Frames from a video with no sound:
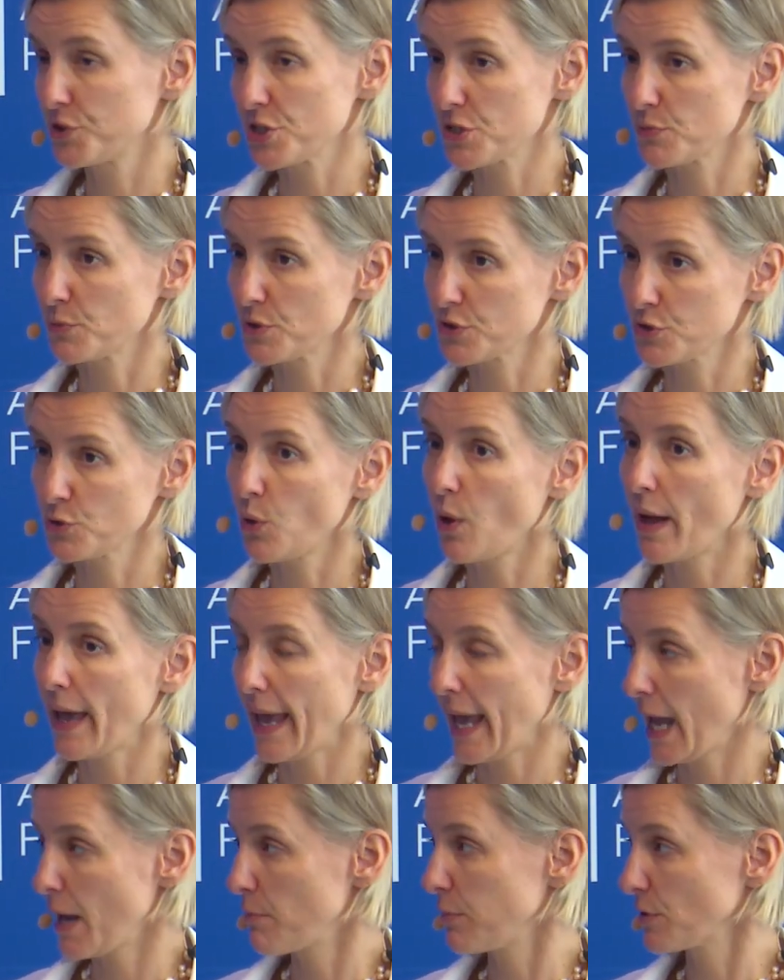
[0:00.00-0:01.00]
just was not
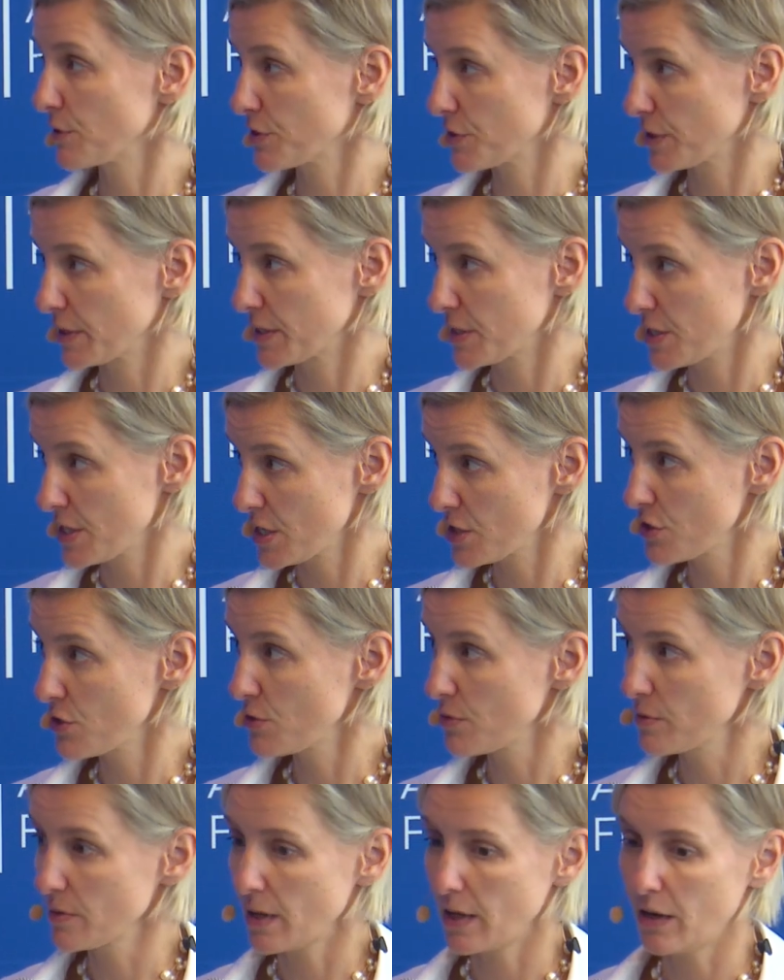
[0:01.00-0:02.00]
able to
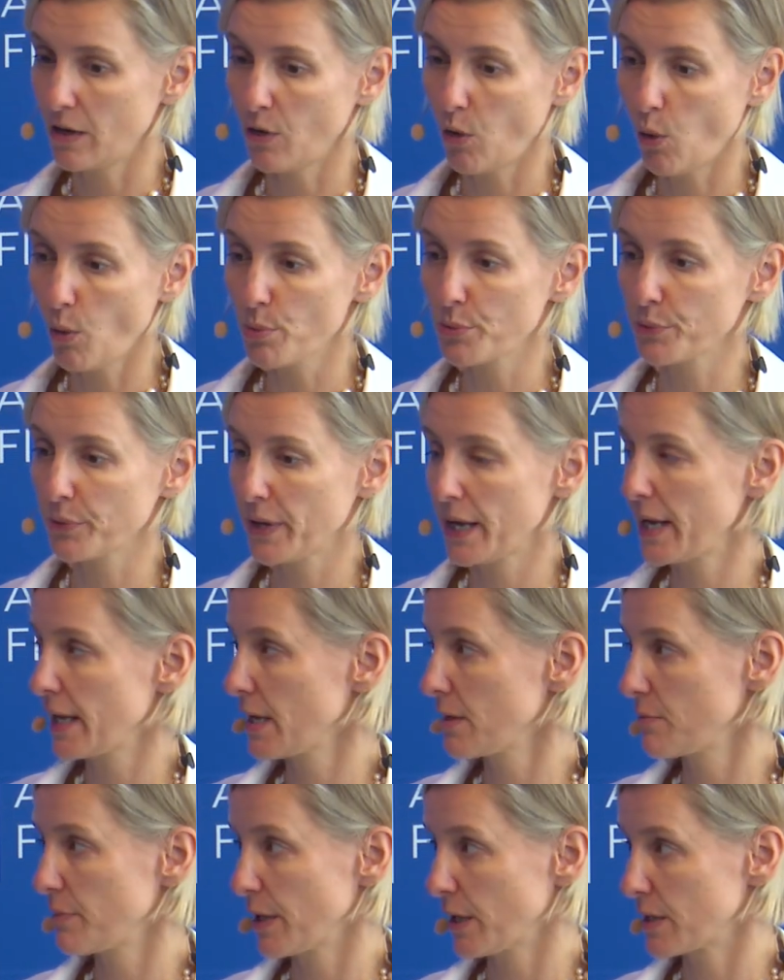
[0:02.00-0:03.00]
continue
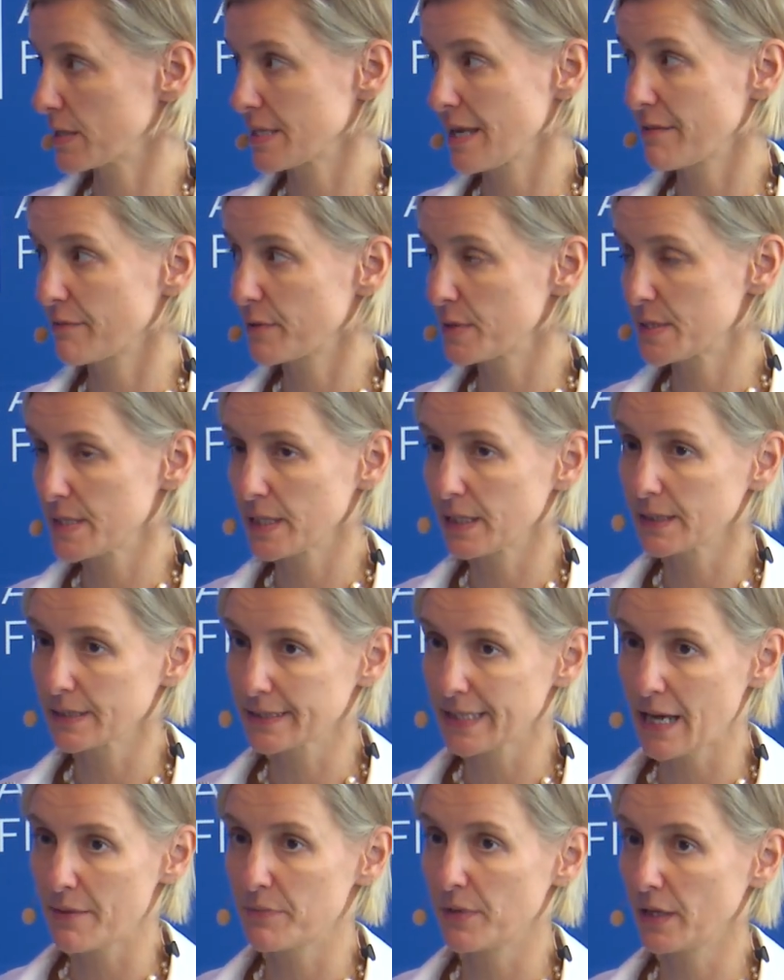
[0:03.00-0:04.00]
operating, because every single
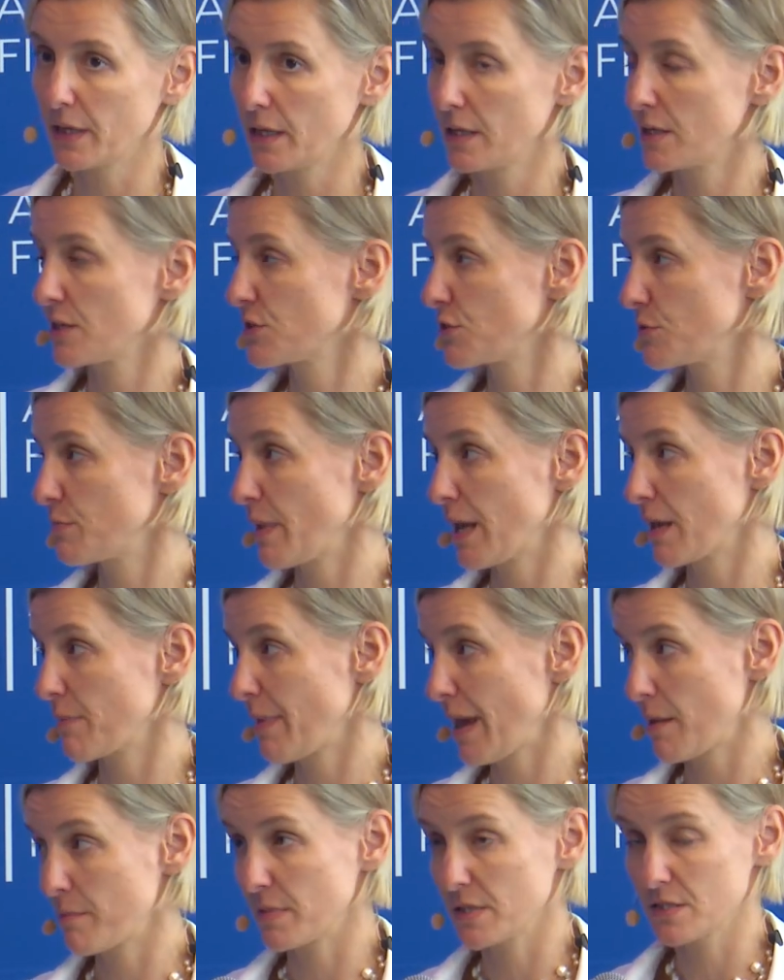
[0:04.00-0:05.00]
time they needed to make
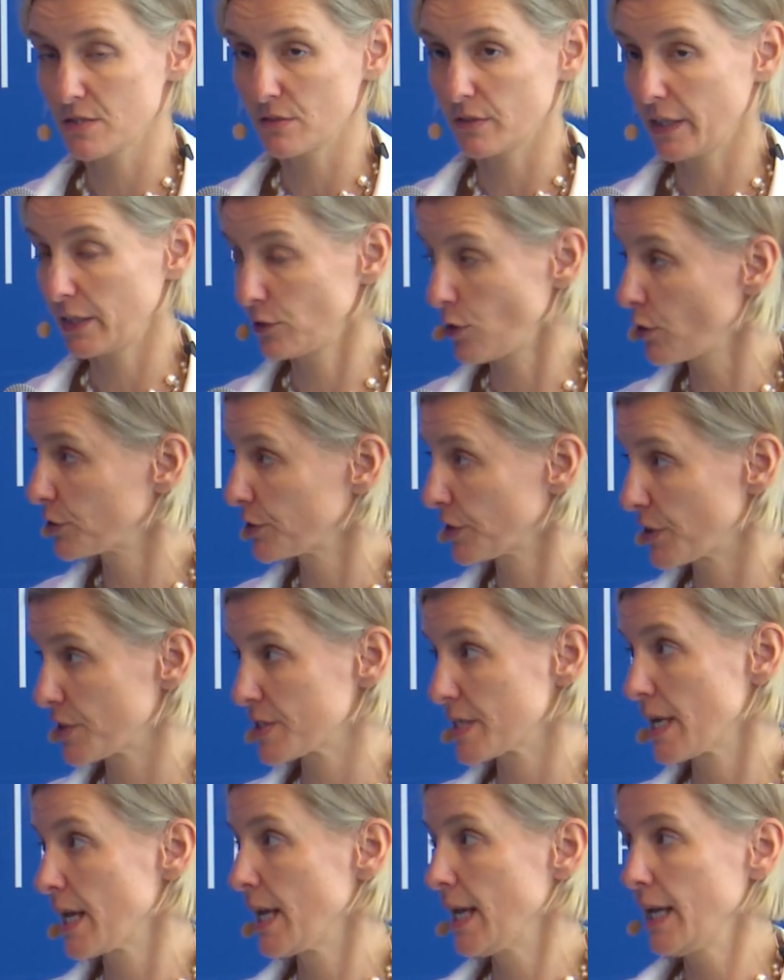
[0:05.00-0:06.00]
payments to their
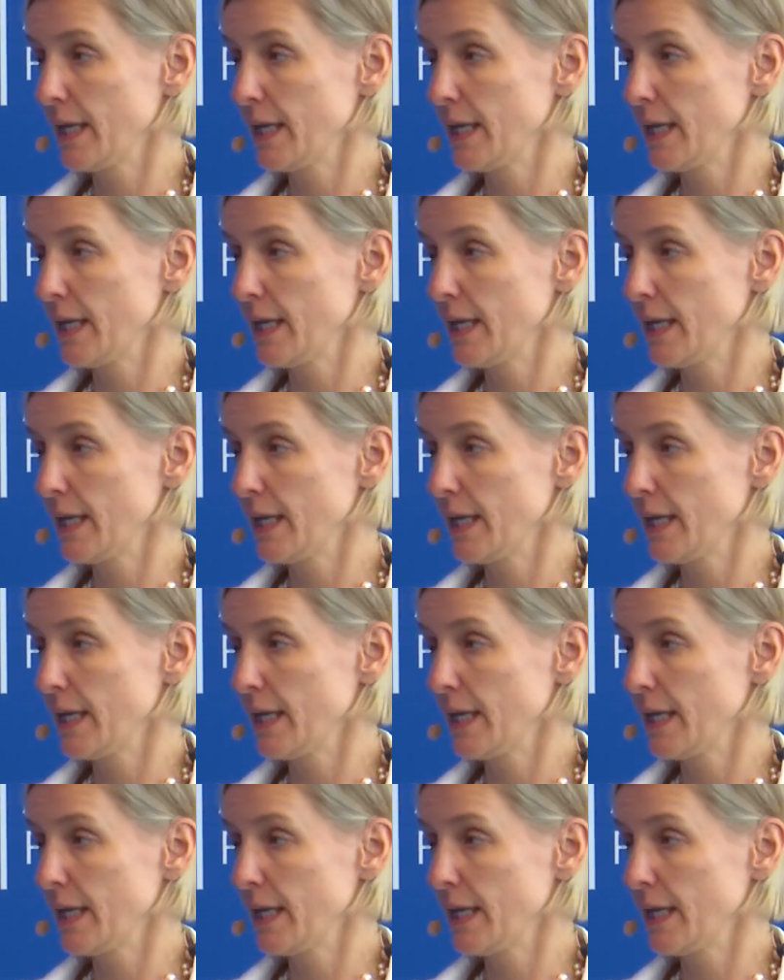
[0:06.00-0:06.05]
doctors,